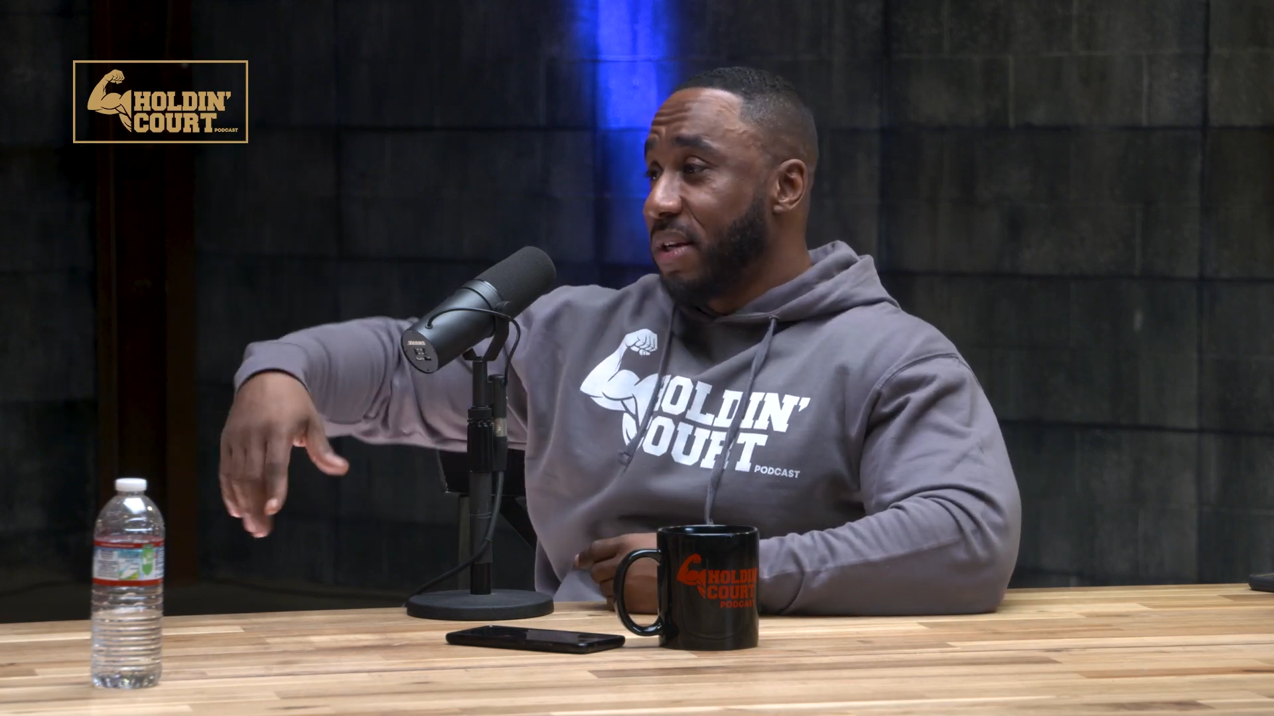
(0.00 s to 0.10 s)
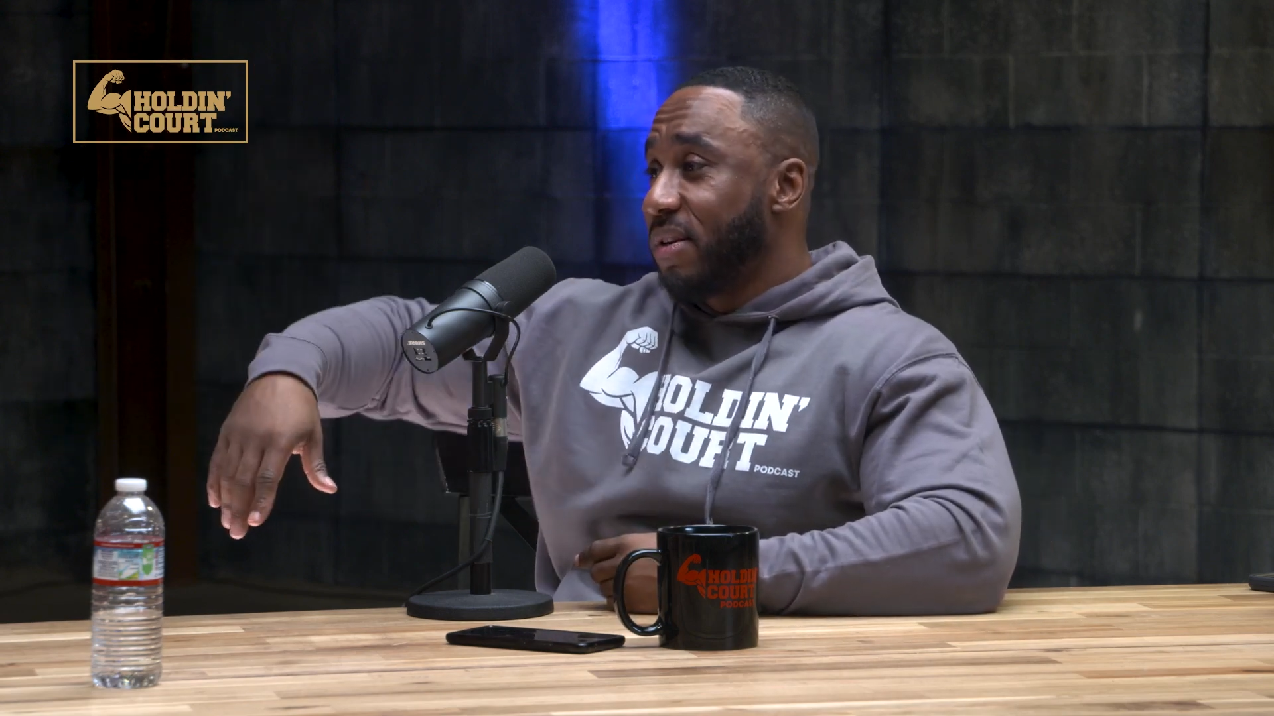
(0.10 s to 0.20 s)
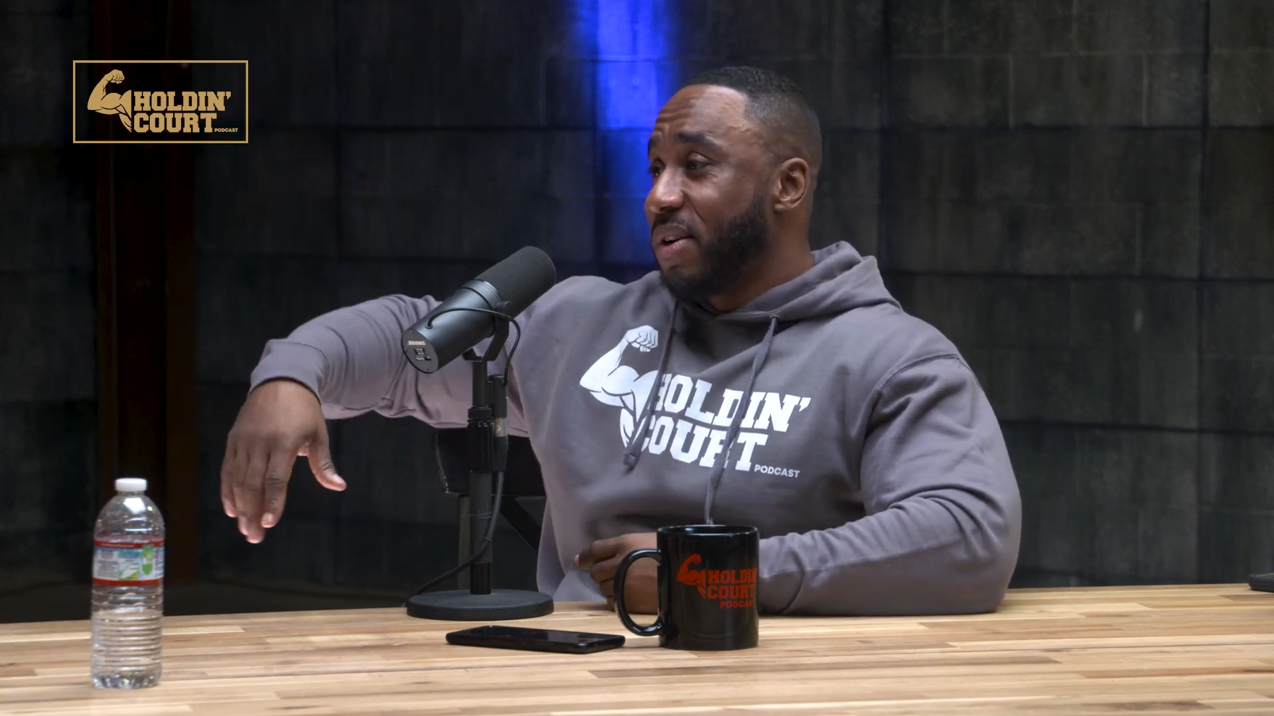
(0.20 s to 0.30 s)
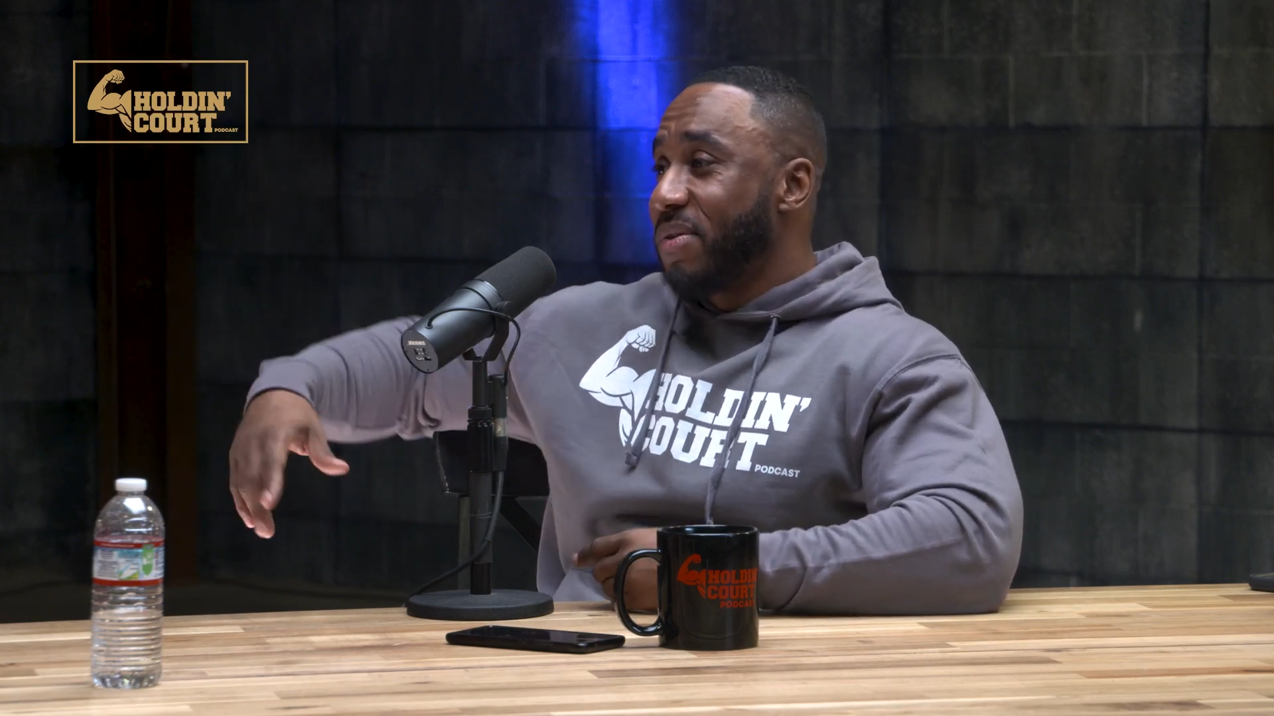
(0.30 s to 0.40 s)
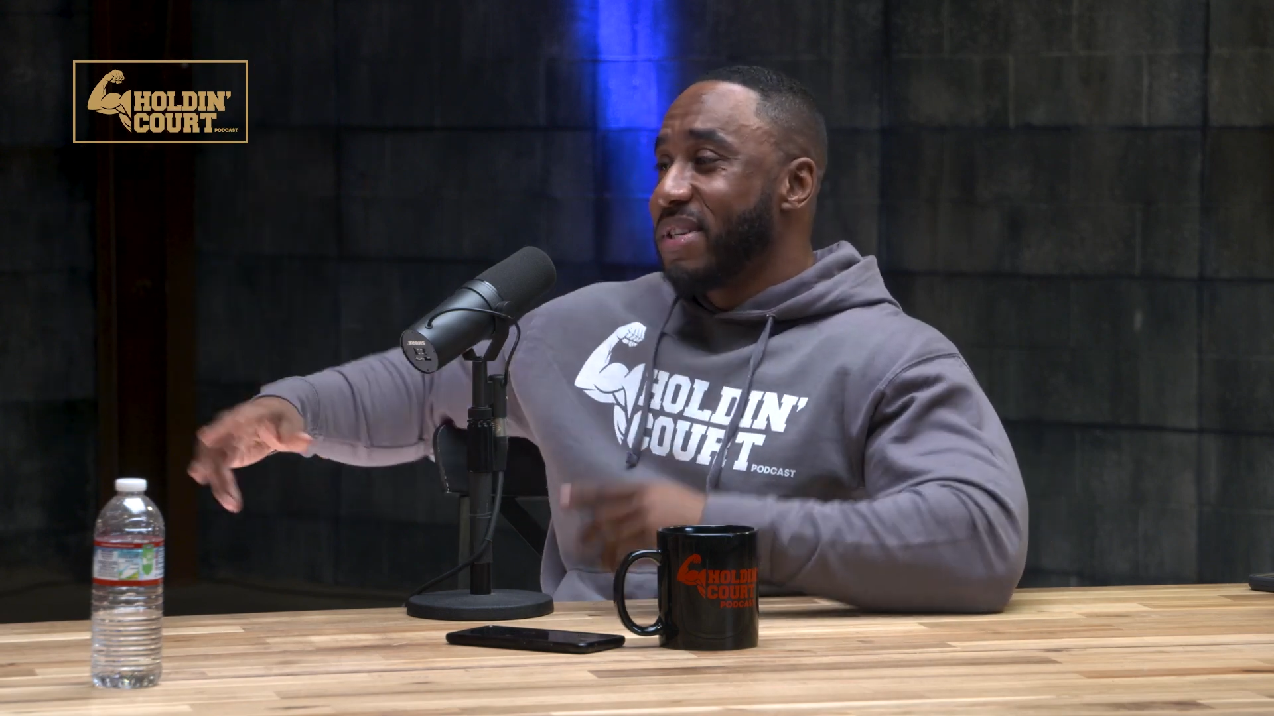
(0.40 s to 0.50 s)

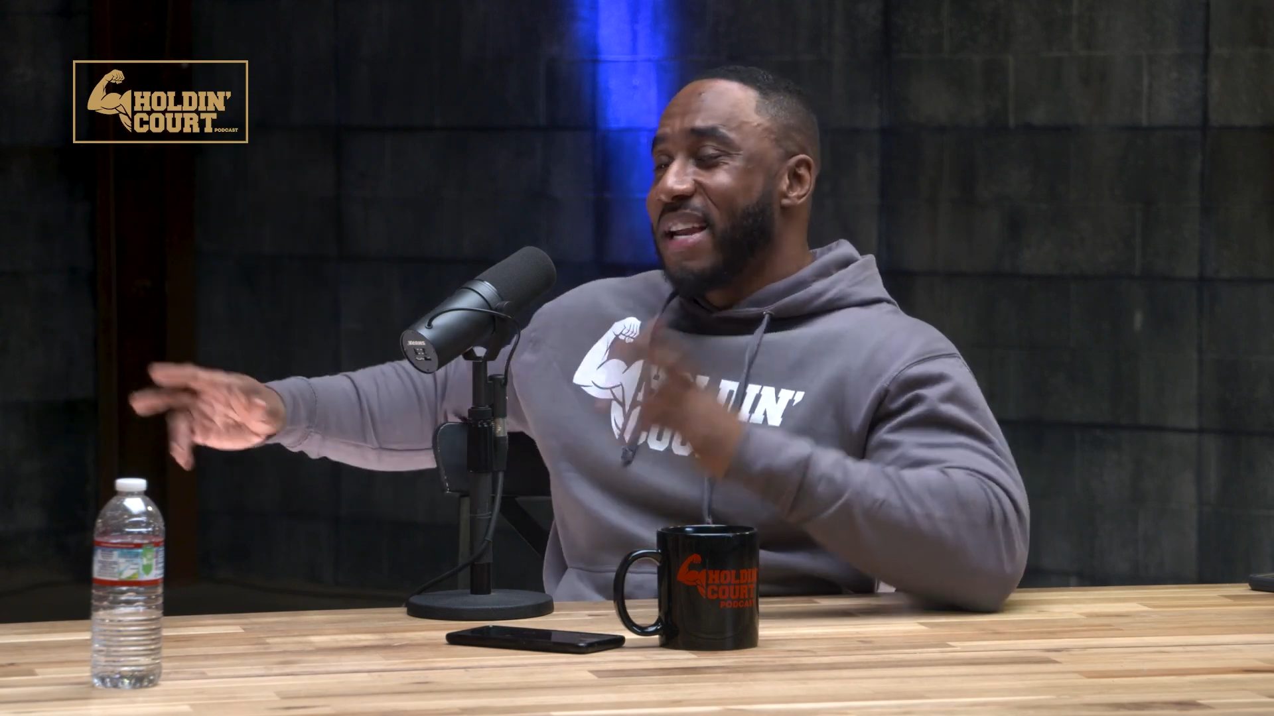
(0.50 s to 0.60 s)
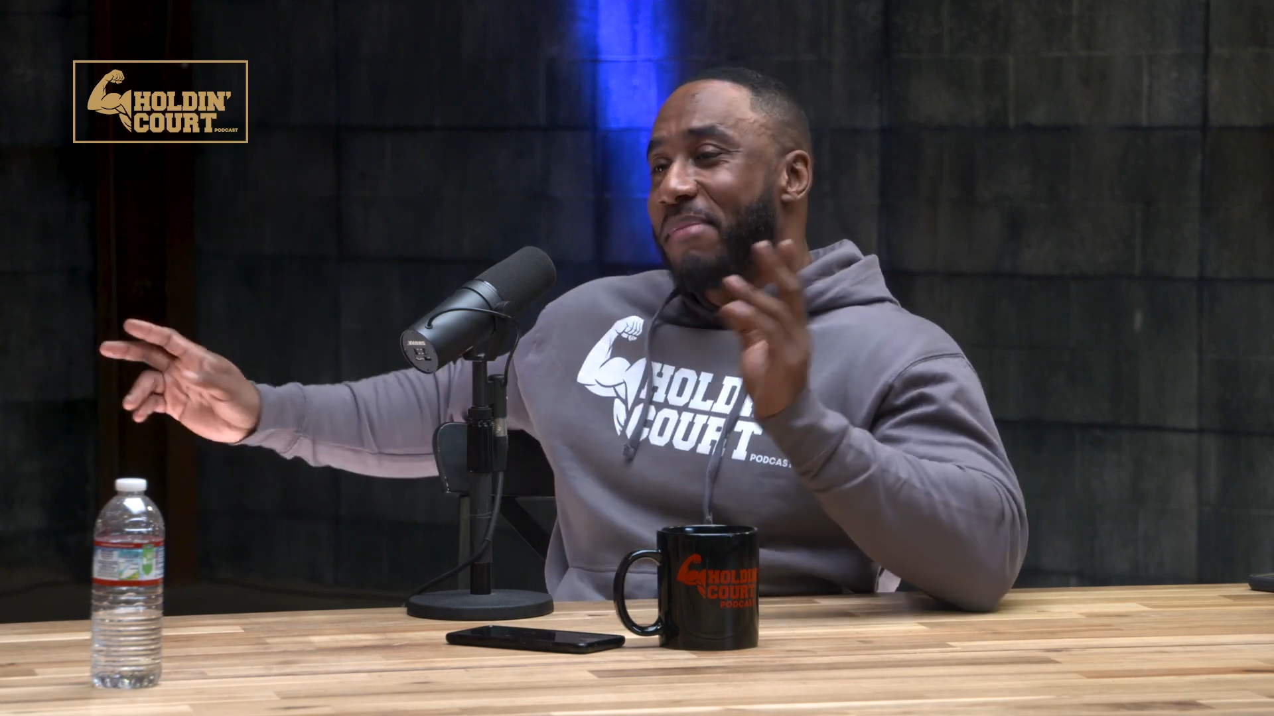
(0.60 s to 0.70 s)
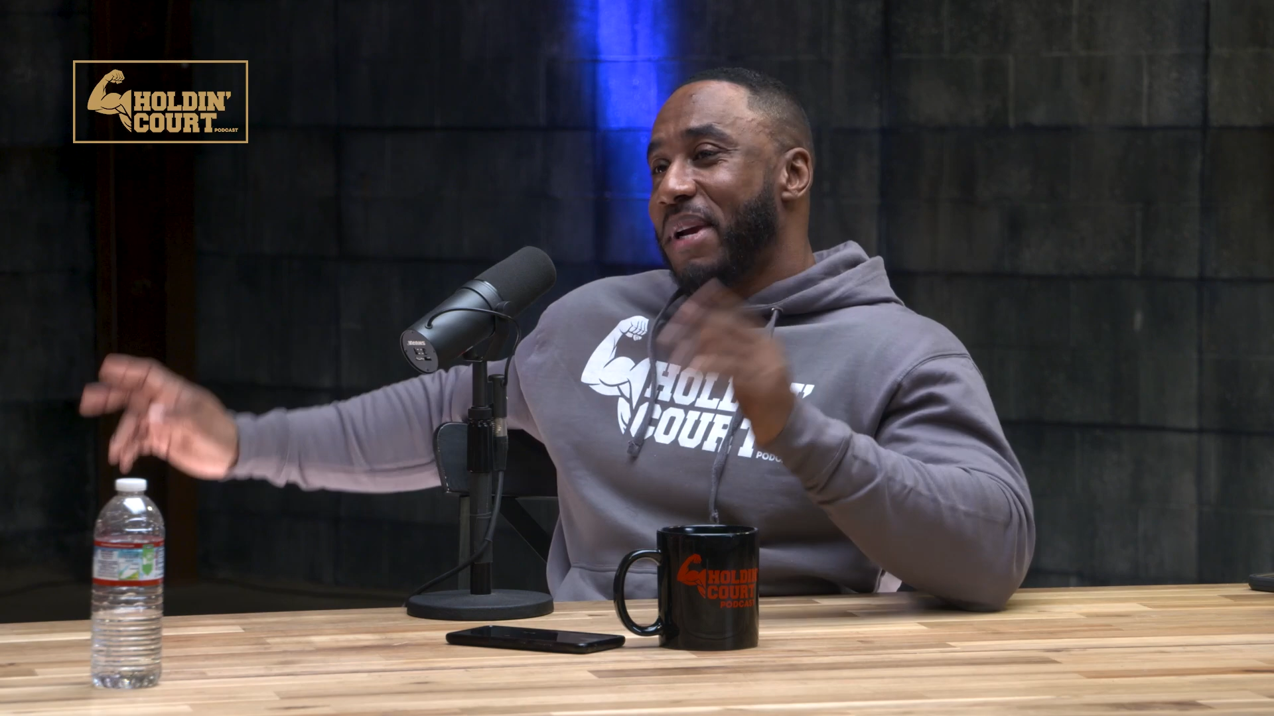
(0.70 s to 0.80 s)
You know, mm-hmm. it's like, mm-hmm.